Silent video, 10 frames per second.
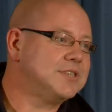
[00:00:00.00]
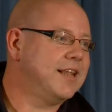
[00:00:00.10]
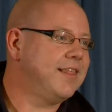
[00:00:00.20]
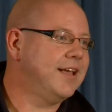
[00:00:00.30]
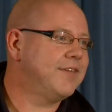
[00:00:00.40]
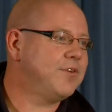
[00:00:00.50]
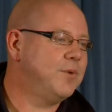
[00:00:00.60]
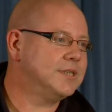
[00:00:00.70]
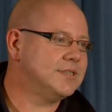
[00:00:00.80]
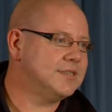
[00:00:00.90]
And I think if it
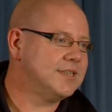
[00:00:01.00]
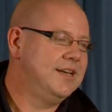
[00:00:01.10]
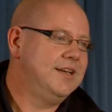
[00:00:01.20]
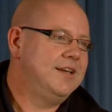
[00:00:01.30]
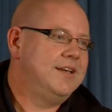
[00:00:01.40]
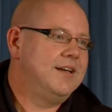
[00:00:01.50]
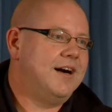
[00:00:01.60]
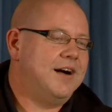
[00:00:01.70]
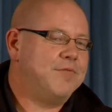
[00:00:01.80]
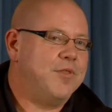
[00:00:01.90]
wasn't
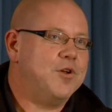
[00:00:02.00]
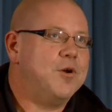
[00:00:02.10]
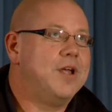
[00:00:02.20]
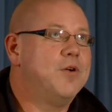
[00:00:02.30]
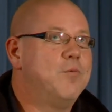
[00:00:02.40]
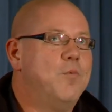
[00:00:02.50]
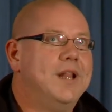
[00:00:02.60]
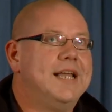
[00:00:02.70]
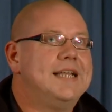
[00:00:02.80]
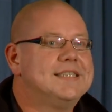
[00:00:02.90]
for their
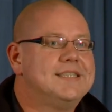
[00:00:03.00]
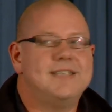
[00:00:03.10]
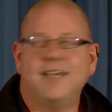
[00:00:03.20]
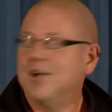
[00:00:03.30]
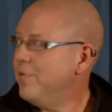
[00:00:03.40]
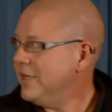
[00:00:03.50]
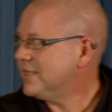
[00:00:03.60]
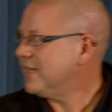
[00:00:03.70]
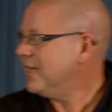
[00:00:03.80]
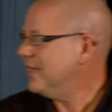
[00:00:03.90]
willingness to take a
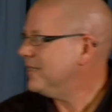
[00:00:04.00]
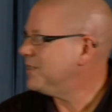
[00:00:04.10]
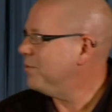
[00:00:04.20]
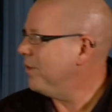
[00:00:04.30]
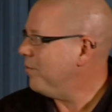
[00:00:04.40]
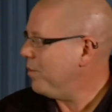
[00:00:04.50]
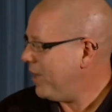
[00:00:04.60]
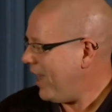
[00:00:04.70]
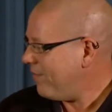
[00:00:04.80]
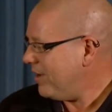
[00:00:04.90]
risk on this, well, we
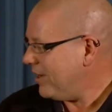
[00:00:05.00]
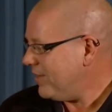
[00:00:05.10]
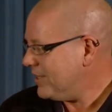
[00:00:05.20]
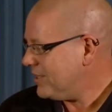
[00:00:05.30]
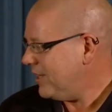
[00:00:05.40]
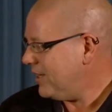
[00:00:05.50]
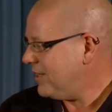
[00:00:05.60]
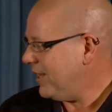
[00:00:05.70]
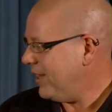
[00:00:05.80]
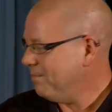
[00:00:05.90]
would have none of this data
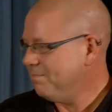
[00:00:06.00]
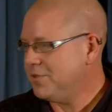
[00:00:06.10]
today.